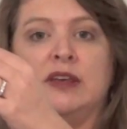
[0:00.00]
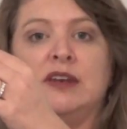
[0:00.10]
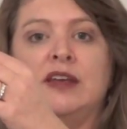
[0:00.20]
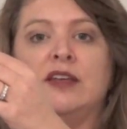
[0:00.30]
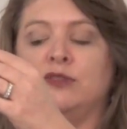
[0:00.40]

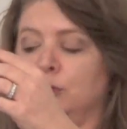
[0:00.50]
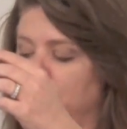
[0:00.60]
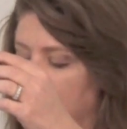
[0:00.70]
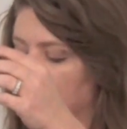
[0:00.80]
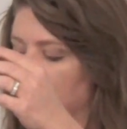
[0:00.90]
in and
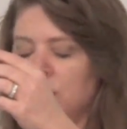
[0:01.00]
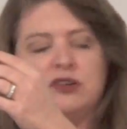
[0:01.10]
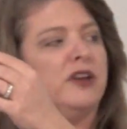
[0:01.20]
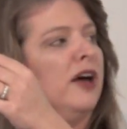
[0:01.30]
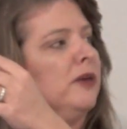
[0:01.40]
zoom out on
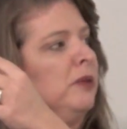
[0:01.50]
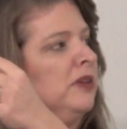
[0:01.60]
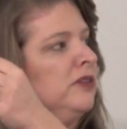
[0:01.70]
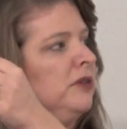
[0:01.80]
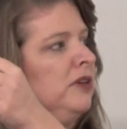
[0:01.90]
your
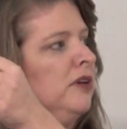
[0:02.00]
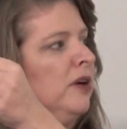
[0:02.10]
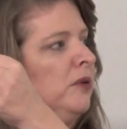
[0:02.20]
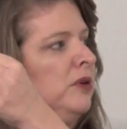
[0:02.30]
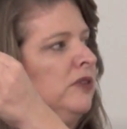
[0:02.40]
document. So
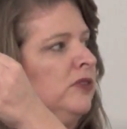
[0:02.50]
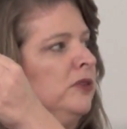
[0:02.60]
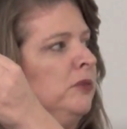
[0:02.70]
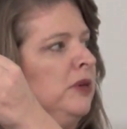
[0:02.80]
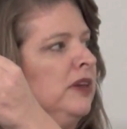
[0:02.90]
here I'm going to
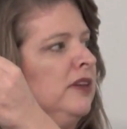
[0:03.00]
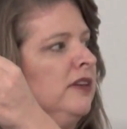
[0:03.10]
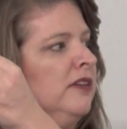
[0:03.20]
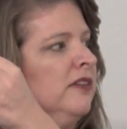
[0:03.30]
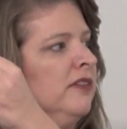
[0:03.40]
zoom
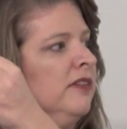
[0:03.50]
in